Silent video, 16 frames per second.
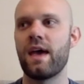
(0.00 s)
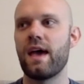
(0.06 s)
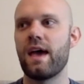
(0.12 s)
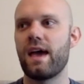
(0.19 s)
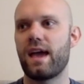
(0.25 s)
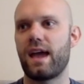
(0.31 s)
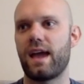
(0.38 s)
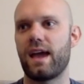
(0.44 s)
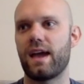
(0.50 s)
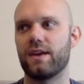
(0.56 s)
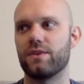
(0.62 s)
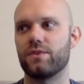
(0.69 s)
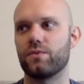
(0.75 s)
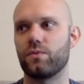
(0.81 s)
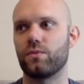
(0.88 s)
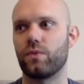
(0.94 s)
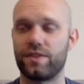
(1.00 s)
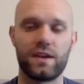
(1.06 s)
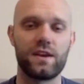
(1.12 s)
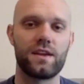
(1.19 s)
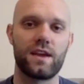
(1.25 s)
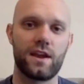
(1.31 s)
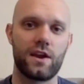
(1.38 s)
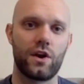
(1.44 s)
And within a
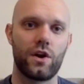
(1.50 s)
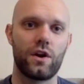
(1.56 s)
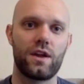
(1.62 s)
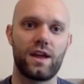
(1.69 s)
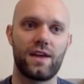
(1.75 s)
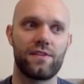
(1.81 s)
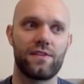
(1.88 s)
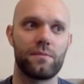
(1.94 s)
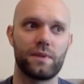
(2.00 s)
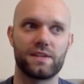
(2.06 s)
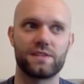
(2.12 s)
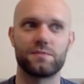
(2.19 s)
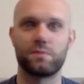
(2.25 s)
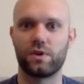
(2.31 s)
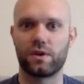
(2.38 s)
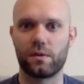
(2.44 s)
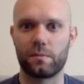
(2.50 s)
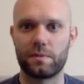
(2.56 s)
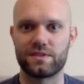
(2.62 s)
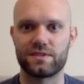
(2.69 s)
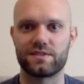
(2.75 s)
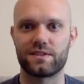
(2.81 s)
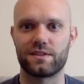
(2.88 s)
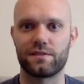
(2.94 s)
year, he had the biggest book of
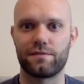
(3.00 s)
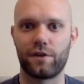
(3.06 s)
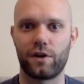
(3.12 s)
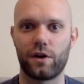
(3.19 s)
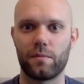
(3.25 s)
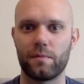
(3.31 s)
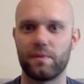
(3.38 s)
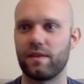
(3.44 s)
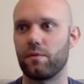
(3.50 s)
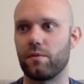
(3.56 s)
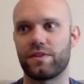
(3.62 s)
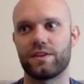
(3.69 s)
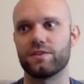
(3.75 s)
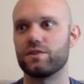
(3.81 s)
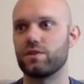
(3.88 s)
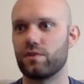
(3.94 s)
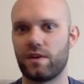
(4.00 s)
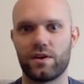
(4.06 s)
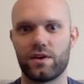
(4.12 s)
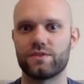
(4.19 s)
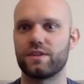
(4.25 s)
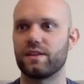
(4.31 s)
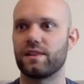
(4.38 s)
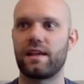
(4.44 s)
business at the firm. And then within 2
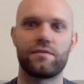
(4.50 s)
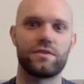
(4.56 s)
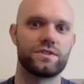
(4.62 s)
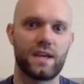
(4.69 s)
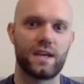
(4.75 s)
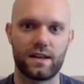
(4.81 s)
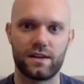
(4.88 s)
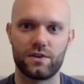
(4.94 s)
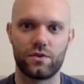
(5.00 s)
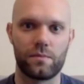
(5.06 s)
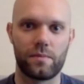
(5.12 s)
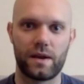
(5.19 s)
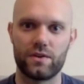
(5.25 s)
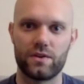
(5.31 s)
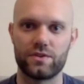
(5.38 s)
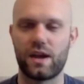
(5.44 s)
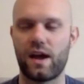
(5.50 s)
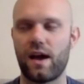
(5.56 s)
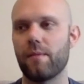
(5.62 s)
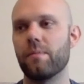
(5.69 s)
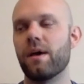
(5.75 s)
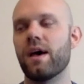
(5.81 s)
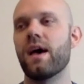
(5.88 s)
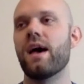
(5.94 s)
years, he had leveraged that into a better
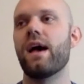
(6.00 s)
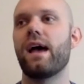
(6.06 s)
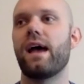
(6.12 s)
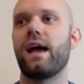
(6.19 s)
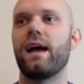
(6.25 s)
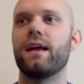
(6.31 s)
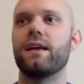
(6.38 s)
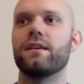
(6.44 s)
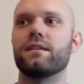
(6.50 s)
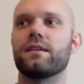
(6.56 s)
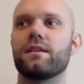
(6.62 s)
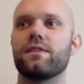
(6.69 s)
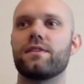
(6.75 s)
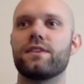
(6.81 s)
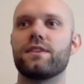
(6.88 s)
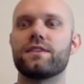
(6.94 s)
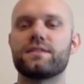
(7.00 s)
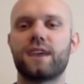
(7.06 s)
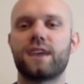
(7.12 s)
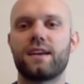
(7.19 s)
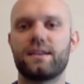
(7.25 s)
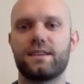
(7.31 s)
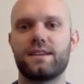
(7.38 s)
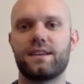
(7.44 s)
job. And this
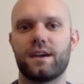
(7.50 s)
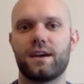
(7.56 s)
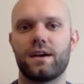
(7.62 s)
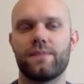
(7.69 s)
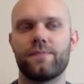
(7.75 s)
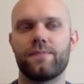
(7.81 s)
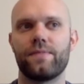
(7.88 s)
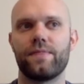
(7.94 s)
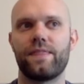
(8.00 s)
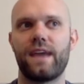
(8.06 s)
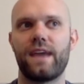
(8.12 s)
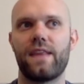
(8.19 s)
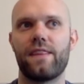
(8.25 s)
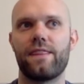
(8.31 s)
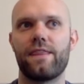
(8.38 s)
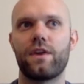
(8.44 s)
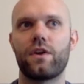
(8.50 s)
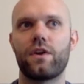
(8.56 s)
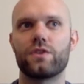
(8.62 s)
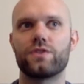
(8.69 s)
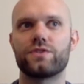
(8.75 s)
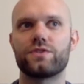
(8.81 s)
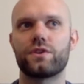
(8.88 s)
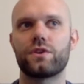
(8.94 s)
idea that there are
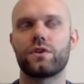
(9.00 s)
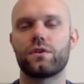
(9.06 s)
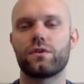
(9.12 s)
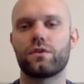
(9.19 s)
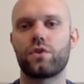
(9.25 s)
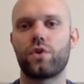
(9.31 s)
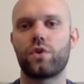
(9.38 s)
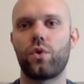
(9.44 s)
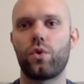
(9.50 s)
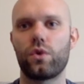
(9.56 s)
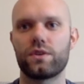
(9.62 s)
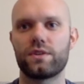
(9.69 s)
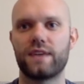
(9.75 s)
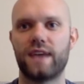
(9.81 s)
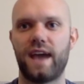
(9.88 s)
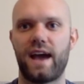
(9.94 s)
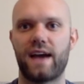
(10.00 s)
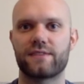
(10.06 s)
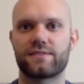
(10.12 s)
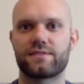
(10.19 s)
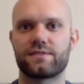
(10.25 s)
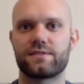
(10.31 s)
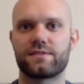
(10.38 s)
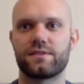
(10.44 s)
certain core
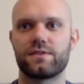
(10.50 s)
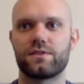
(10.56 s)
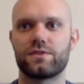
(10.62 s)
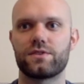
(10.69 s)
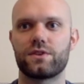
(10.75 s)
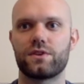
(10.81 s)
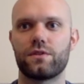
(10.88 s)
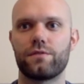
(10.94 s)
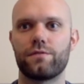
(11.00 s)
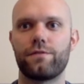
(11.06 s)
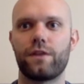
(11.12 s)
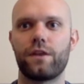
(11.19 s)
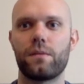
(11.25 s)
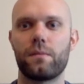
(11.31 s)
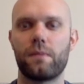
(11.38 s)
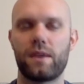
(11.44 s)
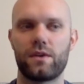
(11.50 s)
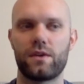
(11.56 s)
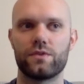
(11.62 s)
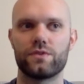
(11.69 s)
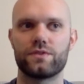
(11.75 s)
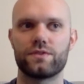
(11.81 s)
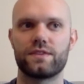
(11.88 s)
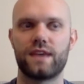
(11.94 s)
tasks, certain
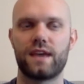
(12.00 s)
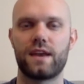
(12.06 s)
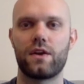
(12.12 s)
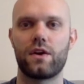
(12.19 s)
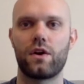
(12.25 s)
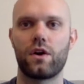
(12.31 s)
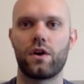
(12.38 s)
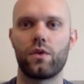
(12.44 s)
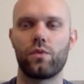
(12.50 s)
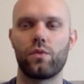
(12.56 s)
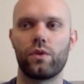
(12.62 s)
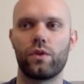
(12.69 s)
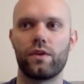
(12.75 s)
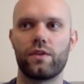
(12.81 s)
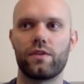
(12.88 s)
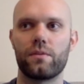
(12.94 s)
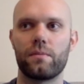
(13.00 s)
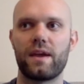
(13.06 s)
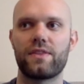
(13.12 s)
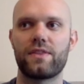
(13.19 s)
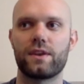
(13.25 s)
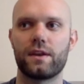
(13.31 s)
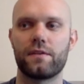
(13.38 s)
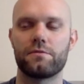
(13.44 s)
fundamentals that will either make
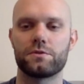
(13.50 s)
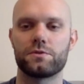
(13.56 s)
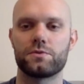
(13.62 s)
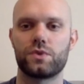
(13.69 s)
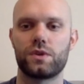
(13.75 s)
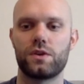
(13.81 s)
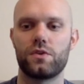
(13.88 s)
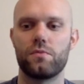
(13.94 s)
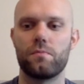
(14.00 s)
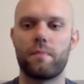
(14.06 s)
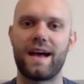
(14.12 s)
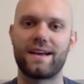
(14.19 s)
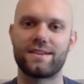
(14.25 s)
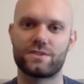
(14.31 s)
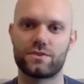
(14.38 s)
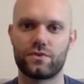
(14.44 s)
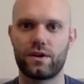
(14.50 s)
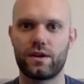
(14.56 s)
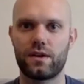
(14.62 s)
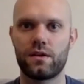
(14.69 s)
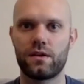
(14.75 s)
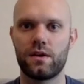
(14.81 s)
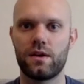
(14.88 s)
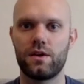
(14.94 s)
the difference between you
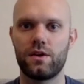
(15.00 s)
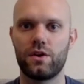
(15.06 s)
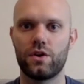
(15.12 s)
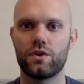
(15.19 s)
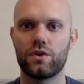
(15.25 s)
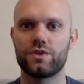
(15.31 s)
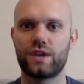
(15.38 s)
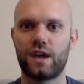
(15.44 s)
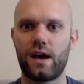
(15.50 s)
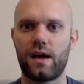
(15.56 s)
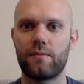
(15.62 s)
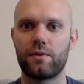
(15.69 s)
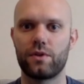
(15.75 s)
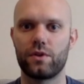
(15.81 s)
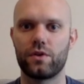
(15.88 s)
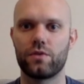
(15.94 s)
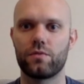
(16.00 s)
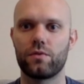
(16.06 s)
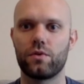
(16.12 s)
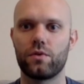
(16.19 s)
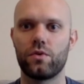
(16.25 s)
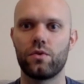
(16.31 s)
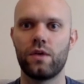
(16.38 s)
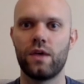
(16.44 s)
mastering your job or your
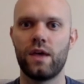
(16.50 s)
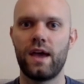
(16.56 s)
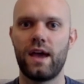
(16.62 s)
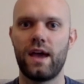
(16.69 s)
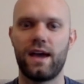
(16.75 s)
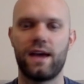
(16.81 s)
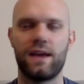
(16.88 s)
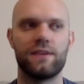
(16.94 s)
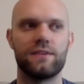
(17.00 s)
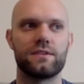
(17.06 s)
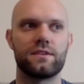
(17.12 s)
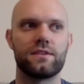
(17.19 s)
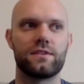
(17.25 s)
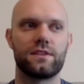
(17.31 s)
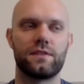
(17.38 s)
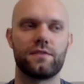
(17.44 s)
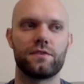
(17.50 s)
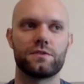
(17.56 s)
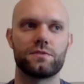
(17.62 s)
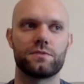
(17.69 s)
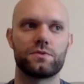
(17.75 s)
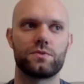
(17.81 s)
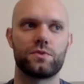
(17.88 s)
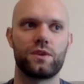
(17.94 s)
role and the difference
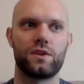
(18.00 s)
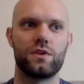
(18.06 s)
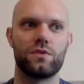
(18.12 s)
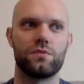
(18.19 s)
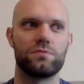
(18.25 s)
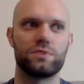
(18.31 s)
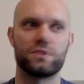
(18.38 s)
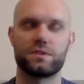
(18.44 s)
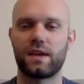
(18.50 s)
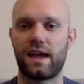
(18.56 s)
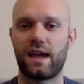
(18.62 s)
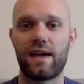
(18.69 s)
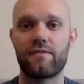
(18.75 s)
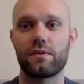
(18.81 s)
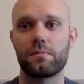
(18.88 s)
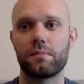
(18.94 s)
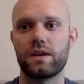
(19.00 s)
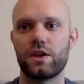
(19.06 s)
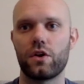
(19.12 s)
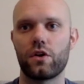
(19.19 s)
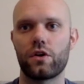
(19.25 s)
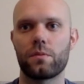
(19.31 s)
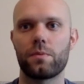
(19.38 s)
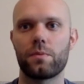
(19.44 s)
between you just like having
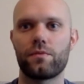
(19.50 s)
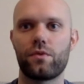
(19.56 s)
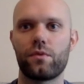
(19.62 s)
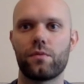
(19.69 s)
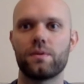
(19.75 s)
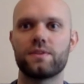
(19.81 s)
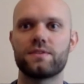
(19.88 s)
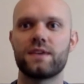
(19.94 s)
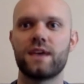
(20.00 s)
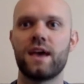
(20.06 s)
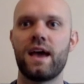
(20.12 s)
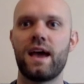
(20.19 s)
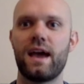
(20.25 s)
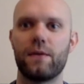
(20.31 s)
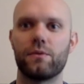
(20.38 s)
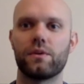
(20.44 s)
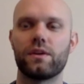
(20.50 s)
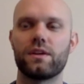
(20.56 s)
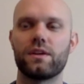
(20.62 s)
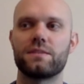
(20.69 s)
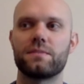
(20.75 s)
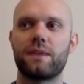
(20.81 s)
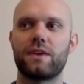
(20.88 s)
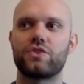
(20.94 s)
mediocre performance. And really it's
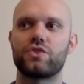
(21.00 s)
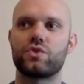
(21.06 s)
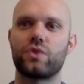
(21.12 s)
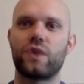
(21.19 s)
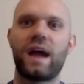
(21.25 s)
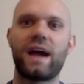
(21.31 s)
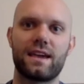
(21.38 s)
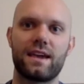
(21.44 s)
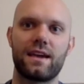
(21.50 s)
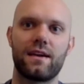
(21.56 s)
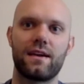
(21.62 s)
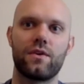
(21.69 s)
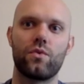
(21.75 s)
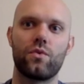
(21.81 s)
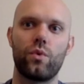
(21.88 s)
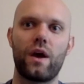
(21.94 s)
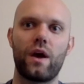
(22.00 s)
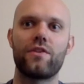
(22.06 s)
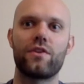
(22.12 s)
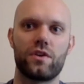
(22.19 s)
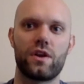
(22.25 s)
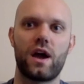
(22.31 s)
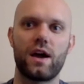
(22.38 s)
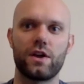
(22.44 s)
about tracking whether
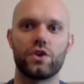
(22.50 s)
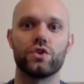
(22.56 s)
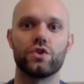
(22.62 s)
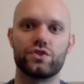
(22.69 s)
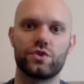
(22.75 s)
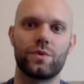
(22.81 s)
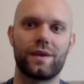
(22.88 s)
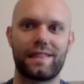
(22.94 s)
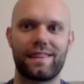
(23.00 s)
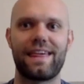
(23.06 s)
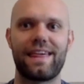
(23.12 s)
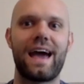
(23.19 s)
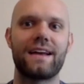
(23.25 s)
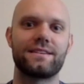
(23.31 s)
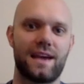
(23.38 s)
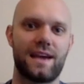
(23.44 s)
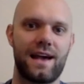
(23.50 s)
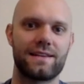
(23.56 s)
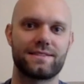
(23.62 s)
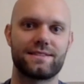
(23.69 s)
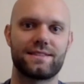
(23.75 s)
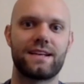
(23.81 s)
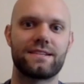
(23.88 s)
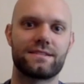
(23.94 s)
or not you're doing that
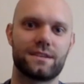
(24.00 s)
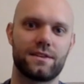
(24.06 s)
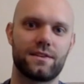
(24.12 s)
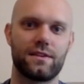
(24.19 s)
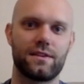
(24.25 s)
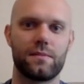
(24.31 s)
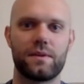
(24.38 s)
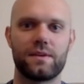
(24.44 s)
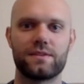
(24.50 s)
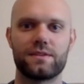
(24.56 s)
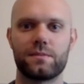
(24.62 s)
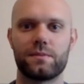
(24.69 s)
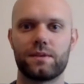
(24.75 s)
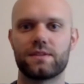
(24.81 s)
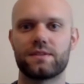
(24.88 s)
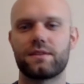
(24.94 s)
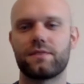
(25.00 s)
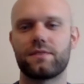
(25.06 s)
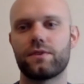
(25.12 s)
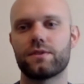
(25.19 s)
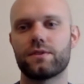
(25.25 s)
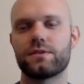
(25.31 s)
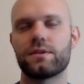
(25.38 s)
task. That's the thing that makes the biggest difference.